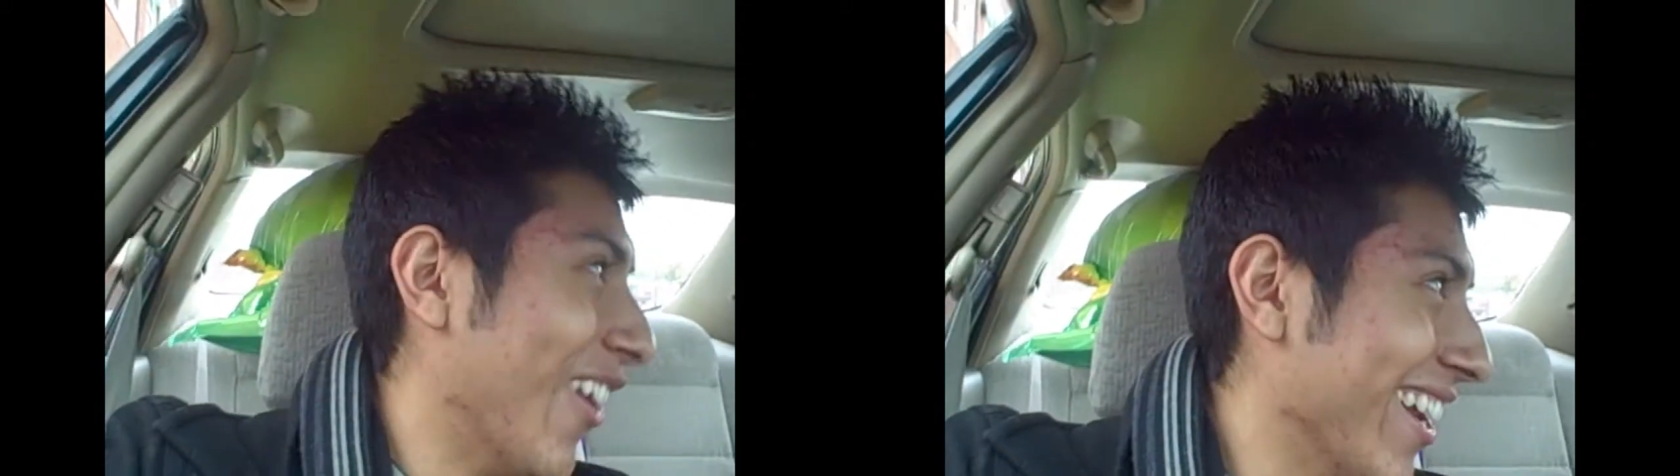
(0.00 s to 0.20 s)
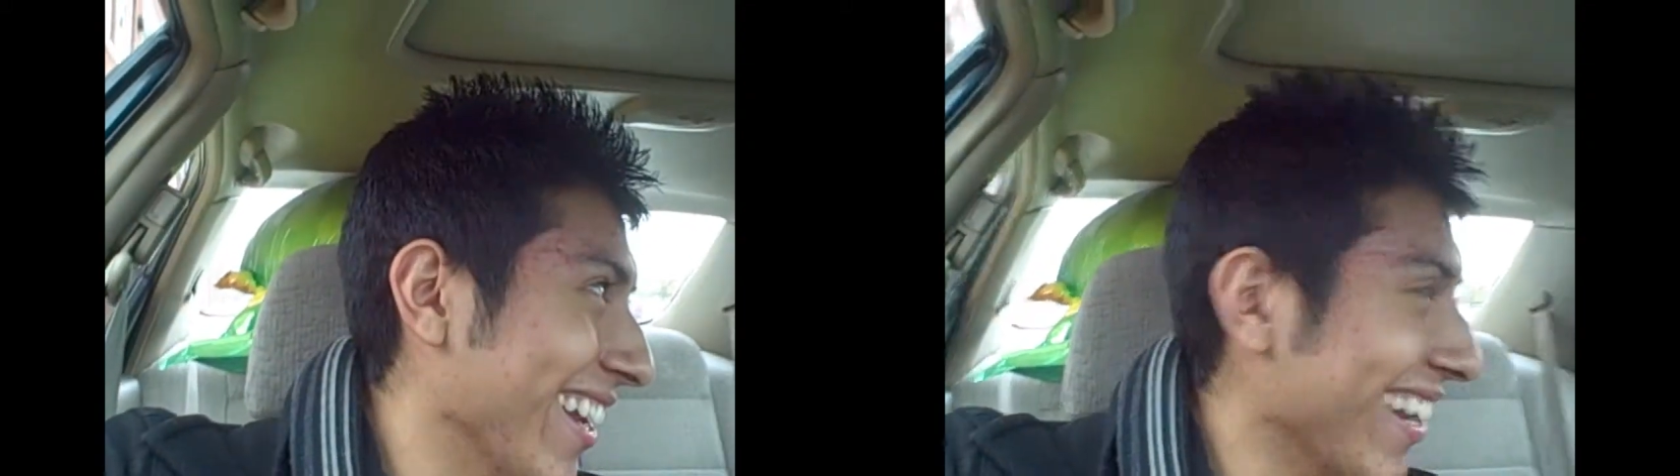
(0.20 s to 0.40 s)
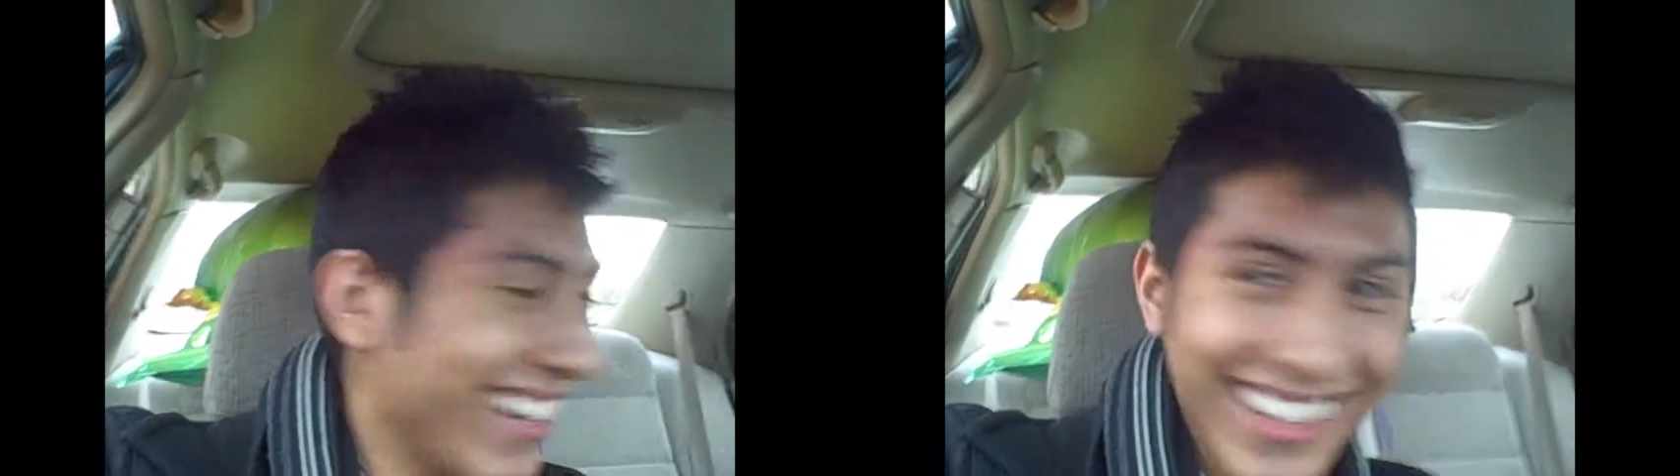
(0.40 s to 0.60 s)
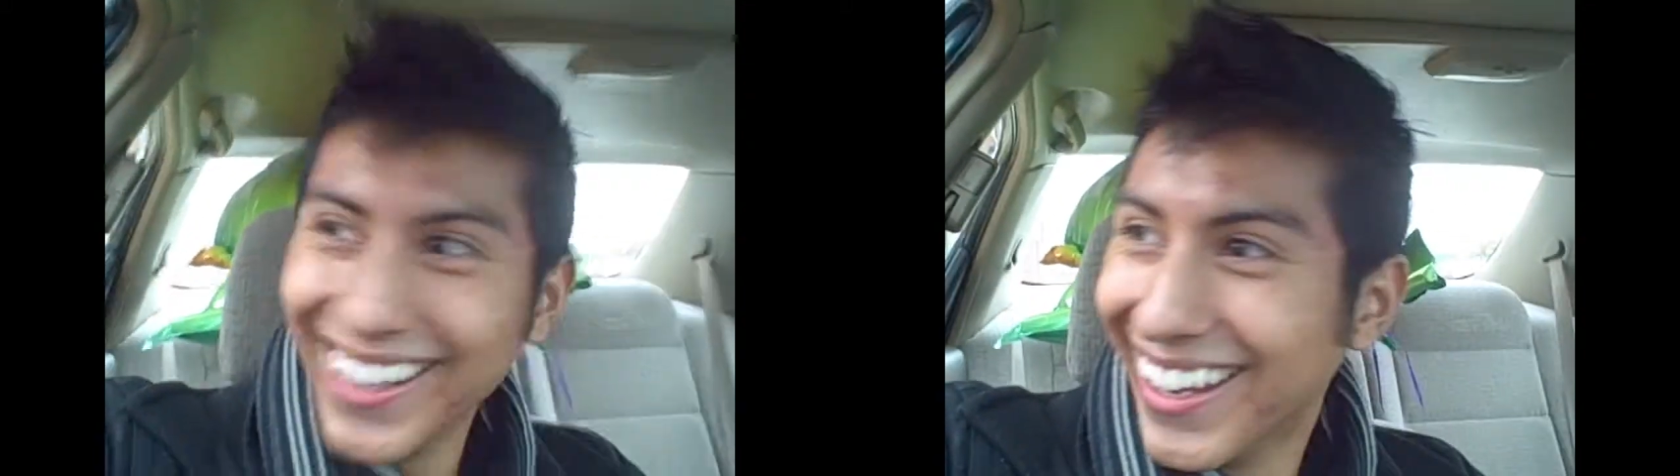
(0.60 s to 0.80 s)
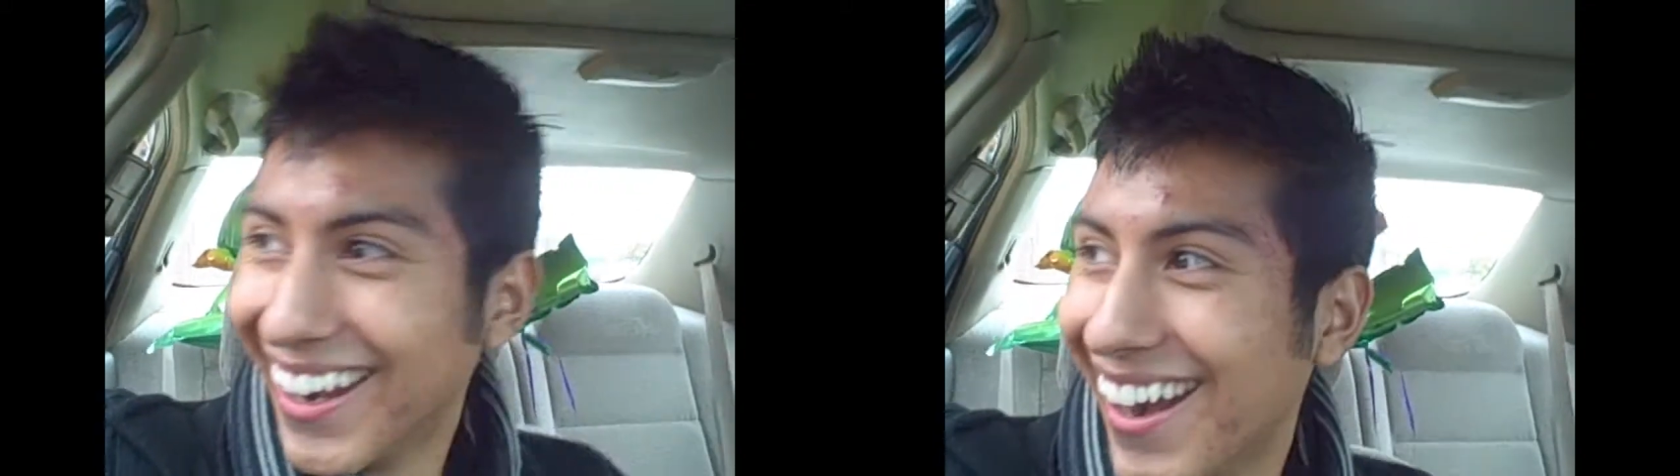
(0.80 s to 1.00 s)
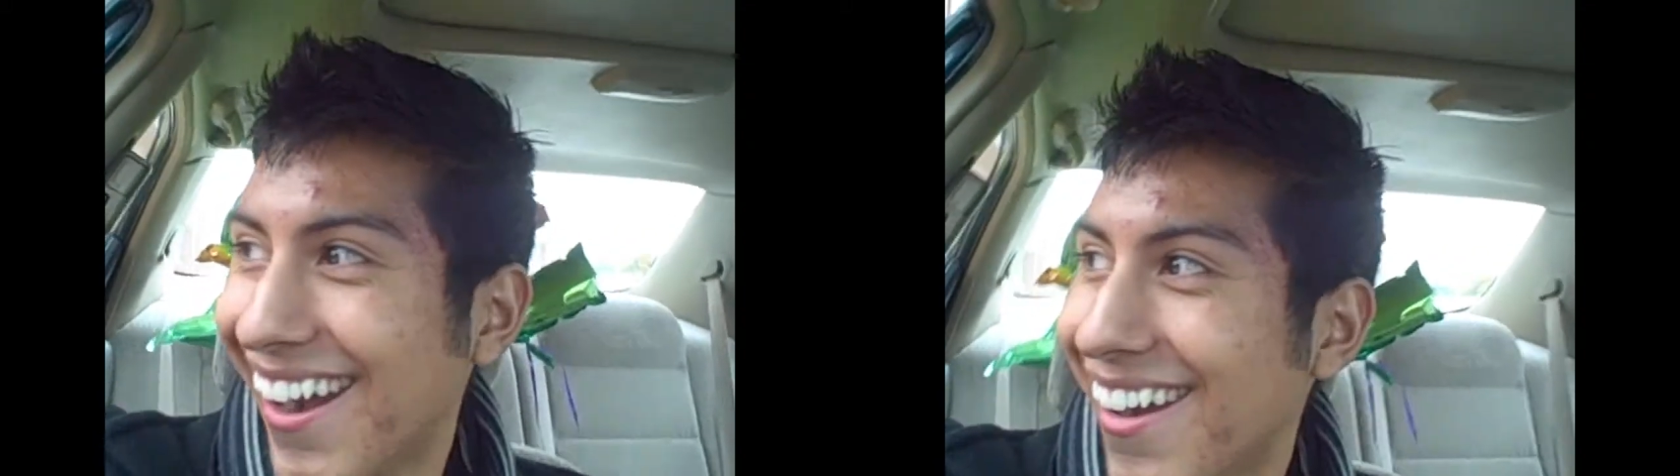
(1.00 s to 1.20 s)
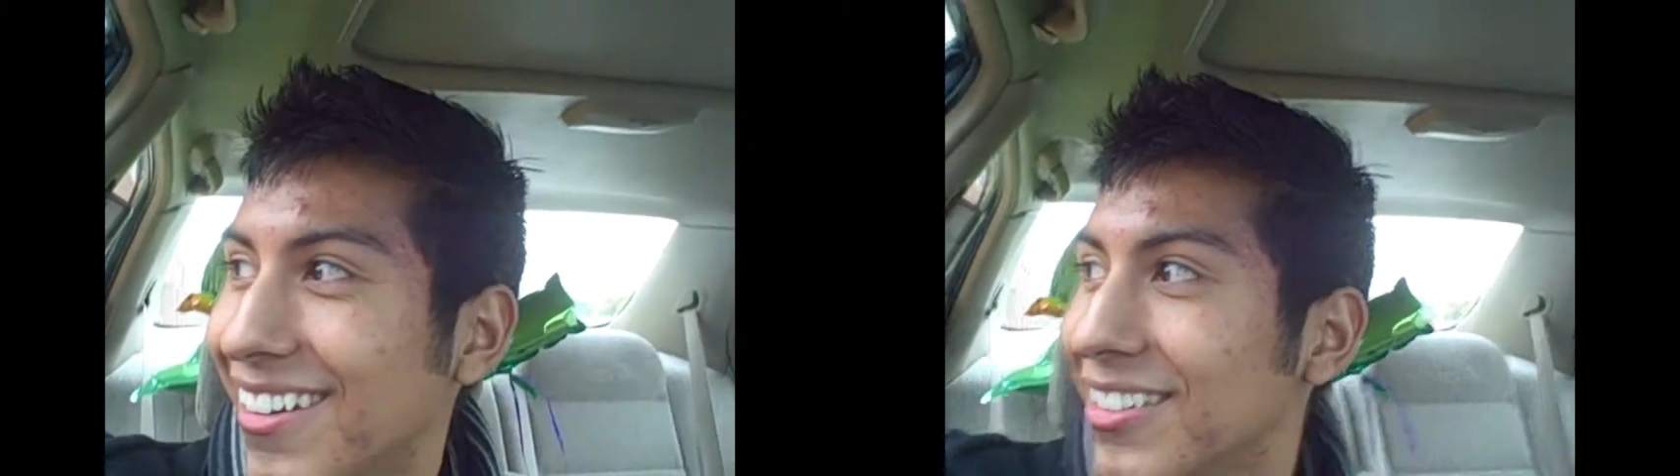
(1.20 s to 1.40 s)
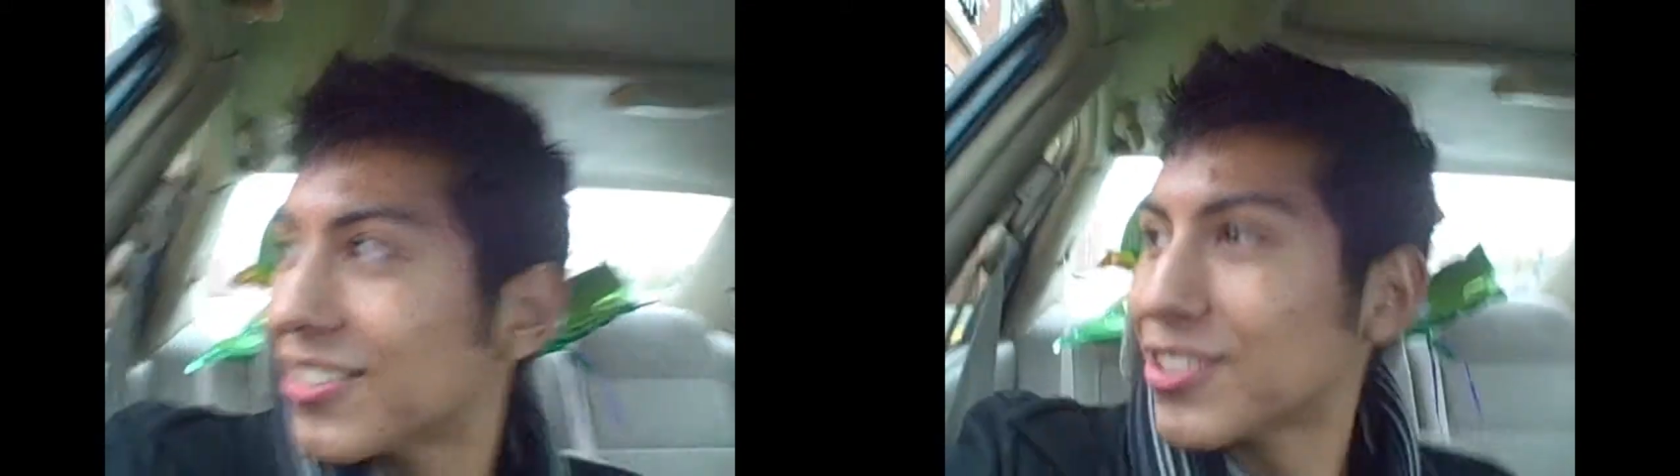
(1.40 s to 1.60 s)
So still take
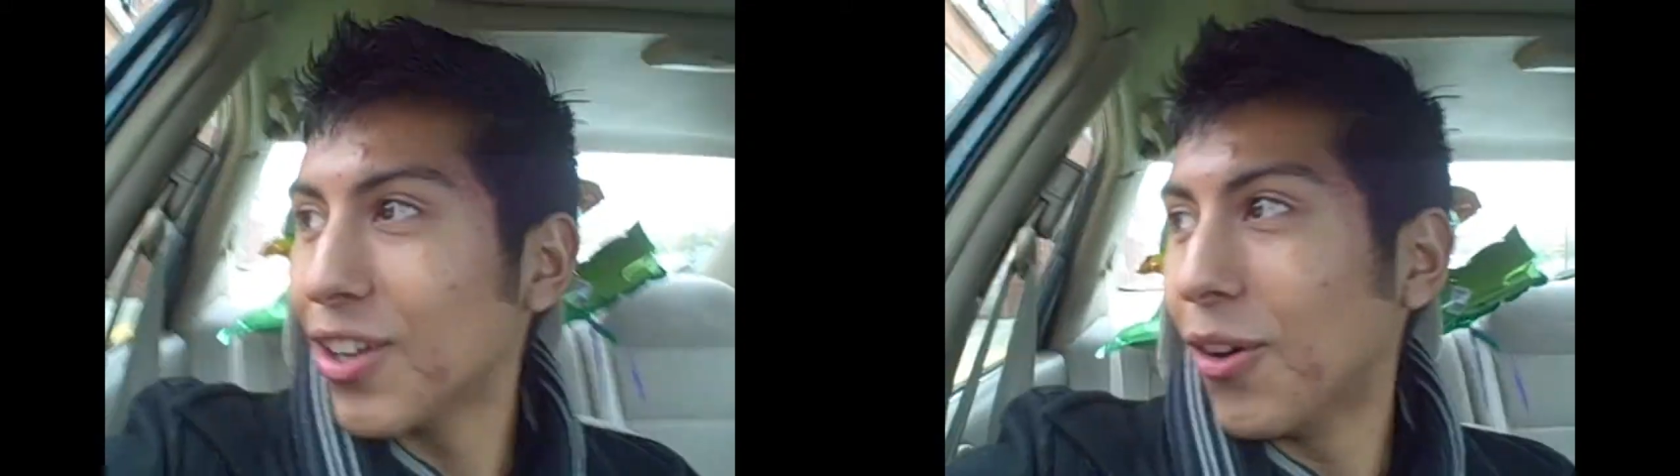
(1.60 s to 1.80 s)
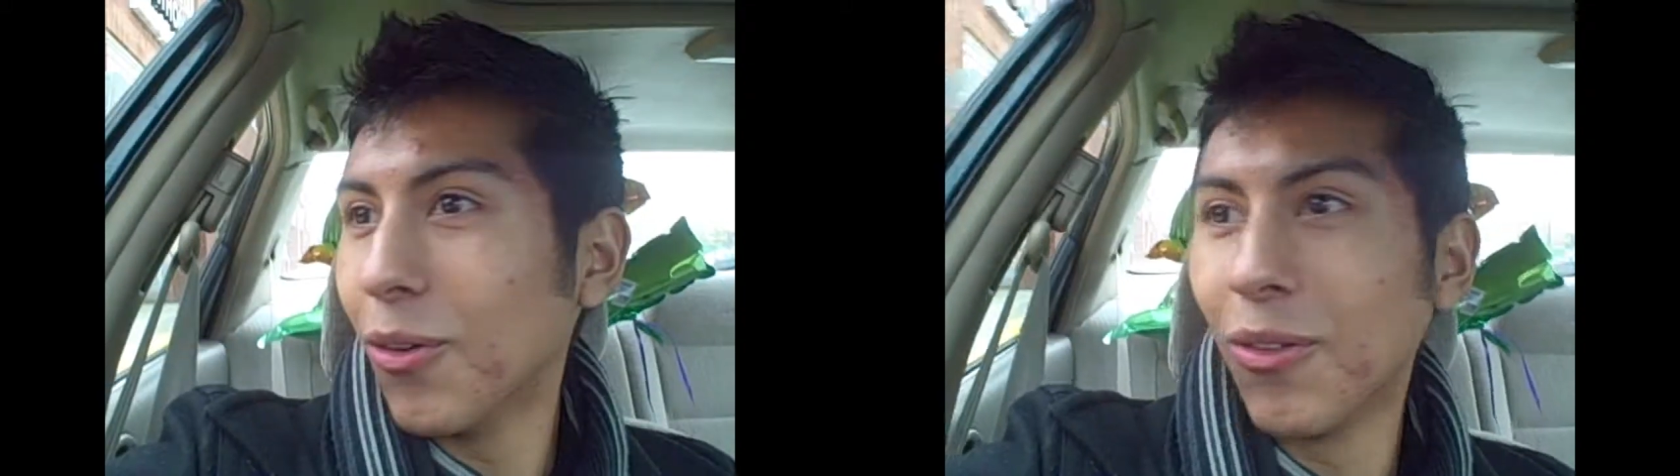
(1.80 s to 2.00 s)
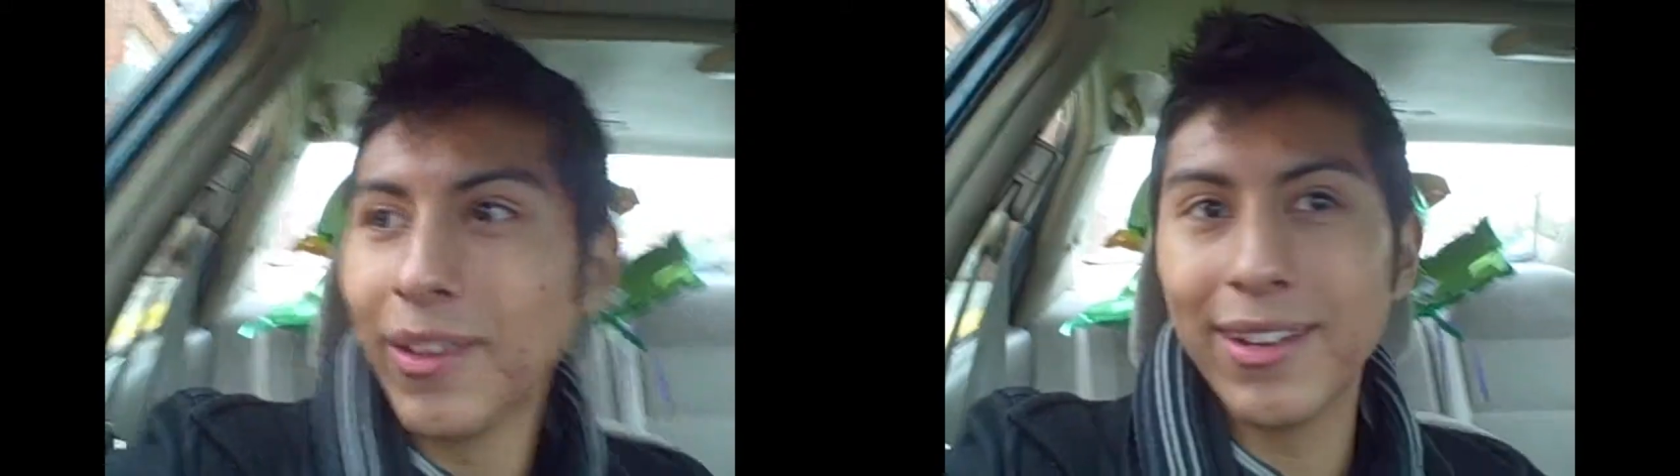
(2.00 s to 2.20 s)
it So that